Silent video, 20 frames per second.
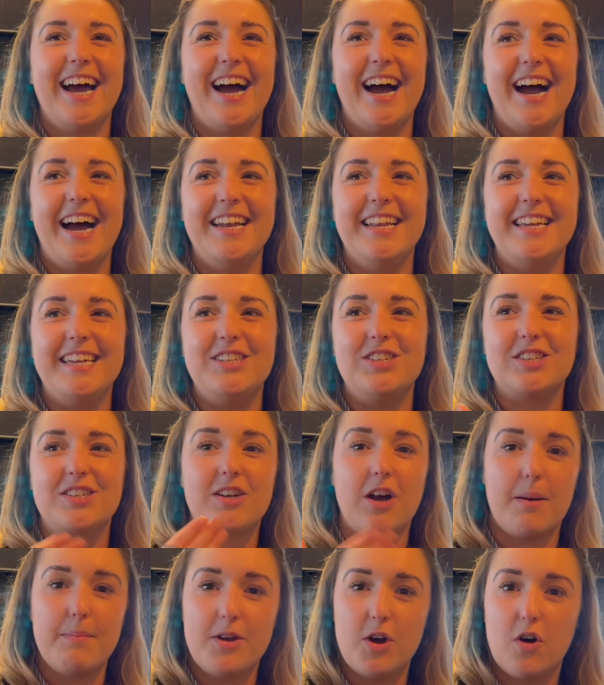And he just
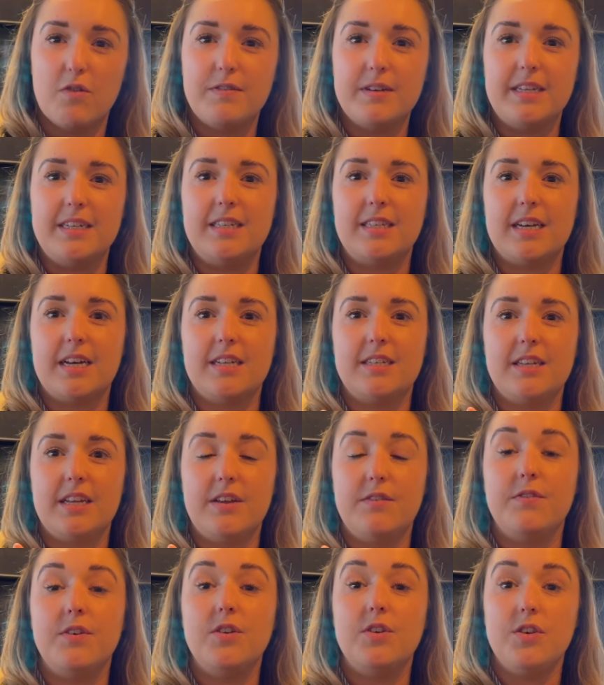cut me off and he said,
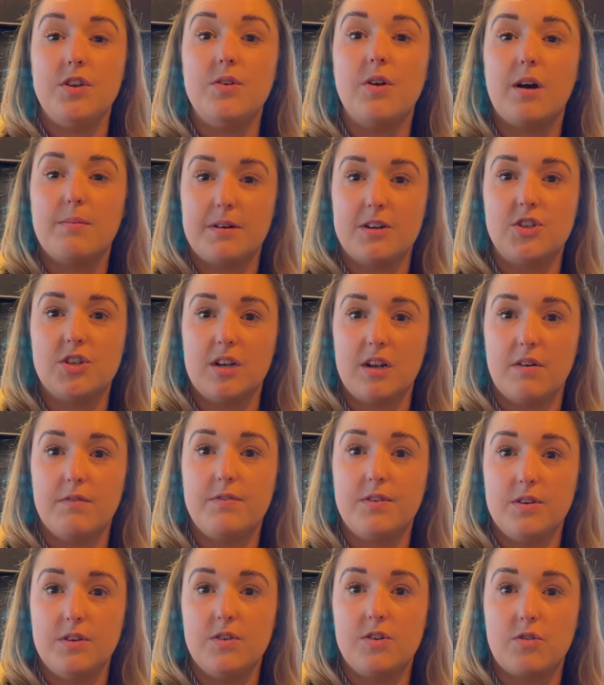if you knew how much I love
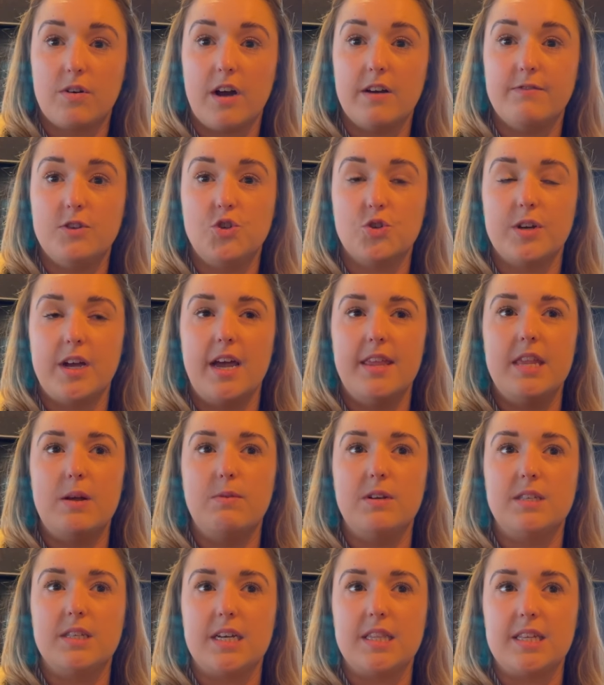you, you'd cry for joy. And it
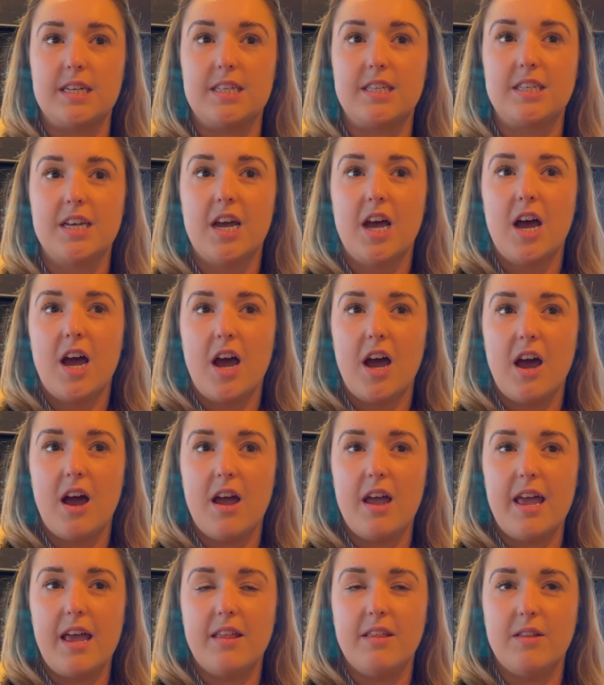was like
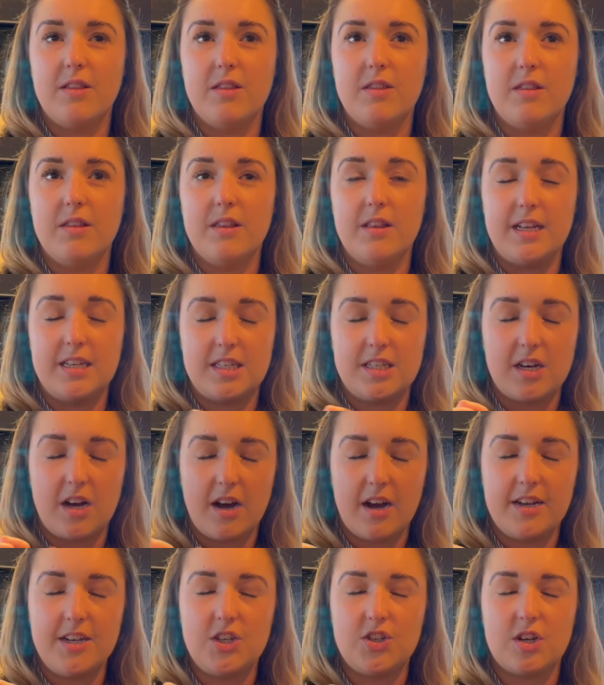this
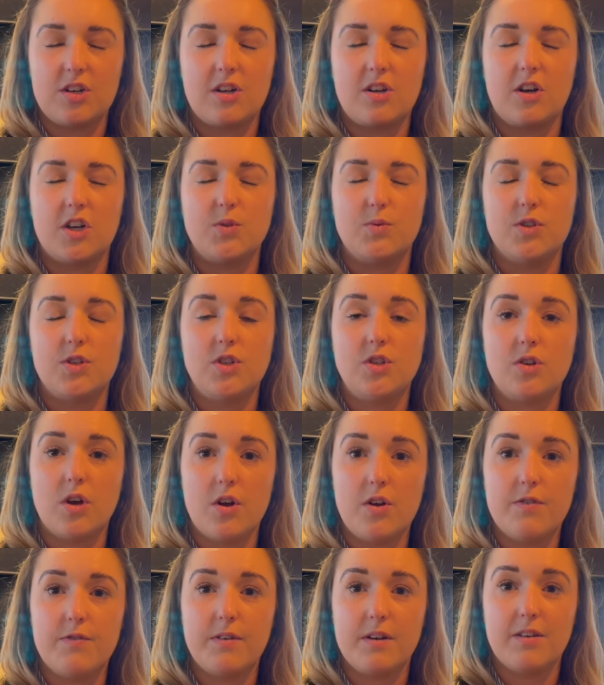tiny shard of glass was
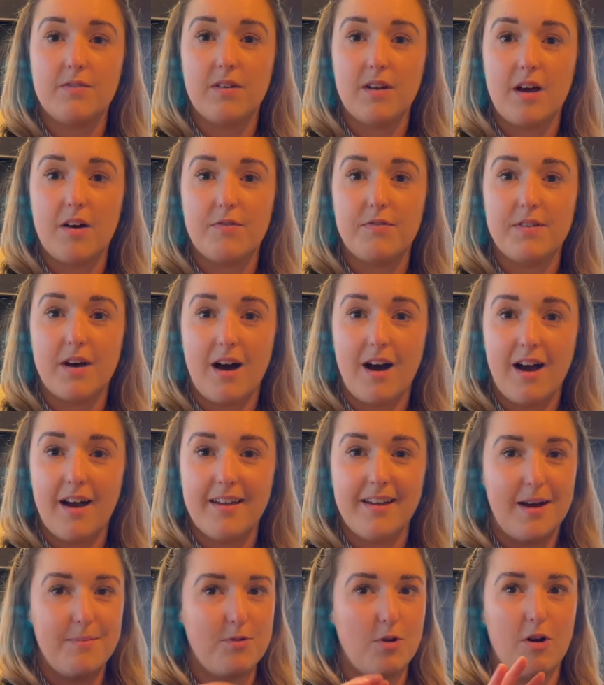so full of love that
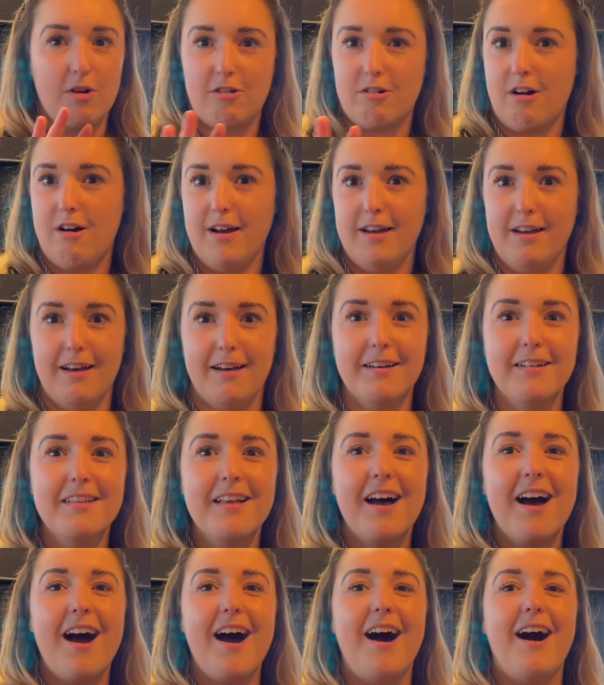I'm not a crier.
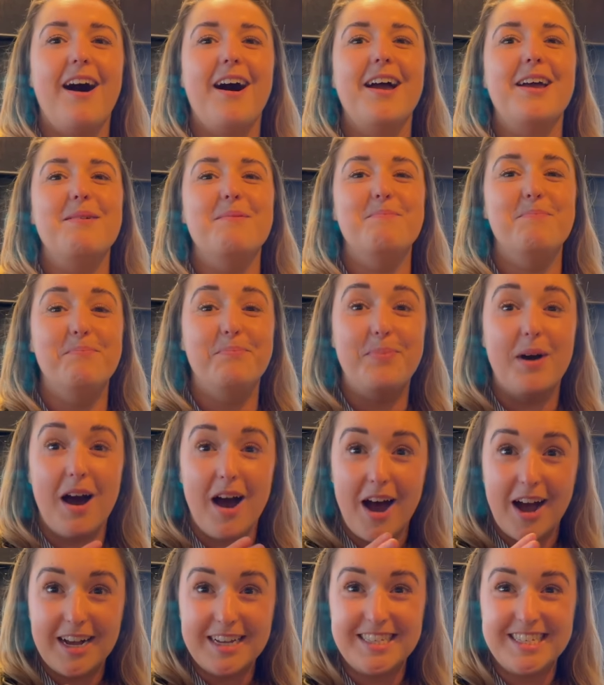I
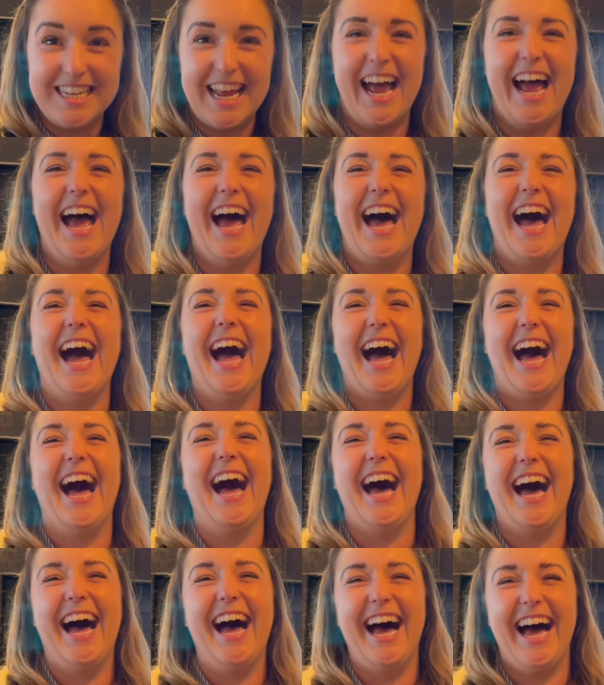burst.
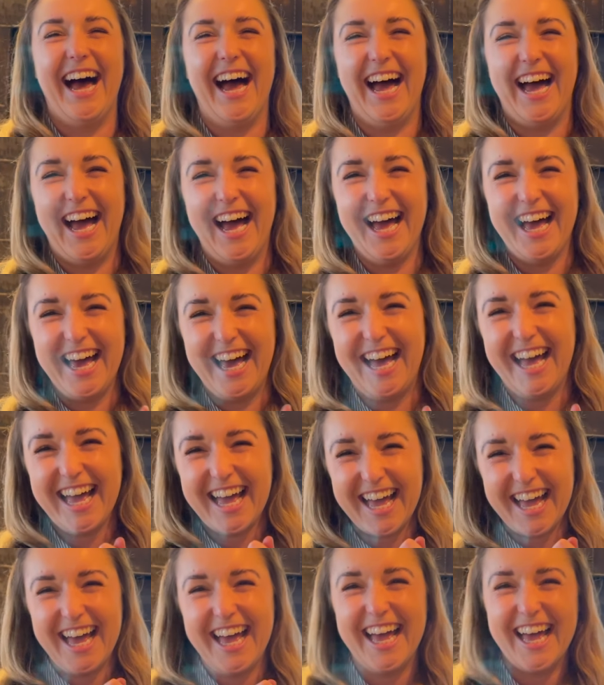I
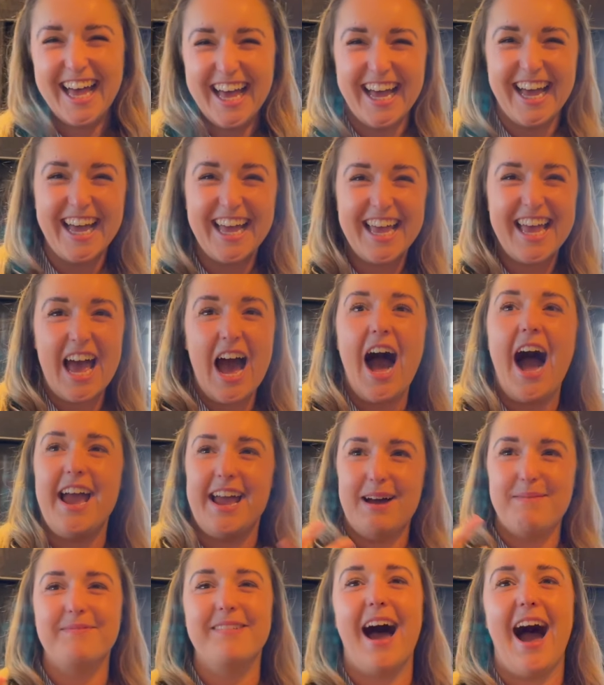
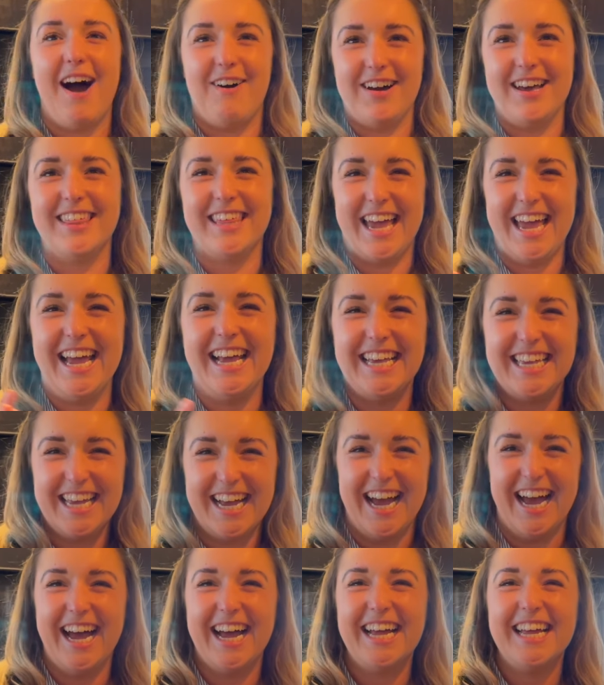am now, I think,
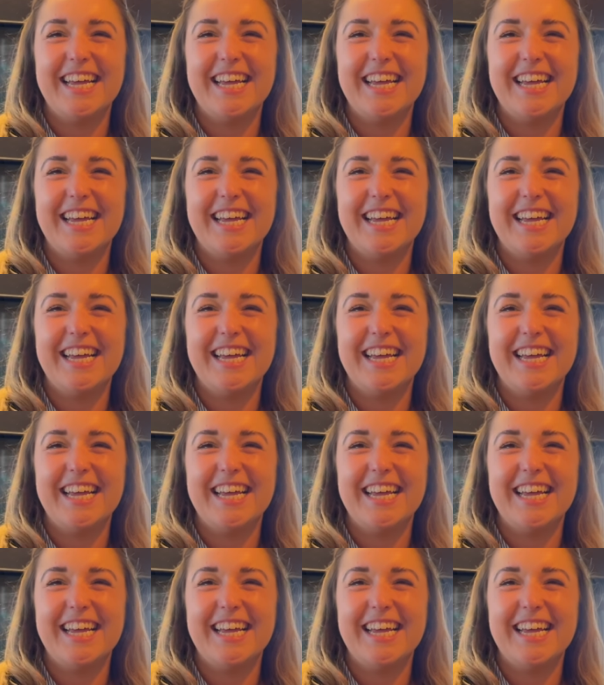yeah.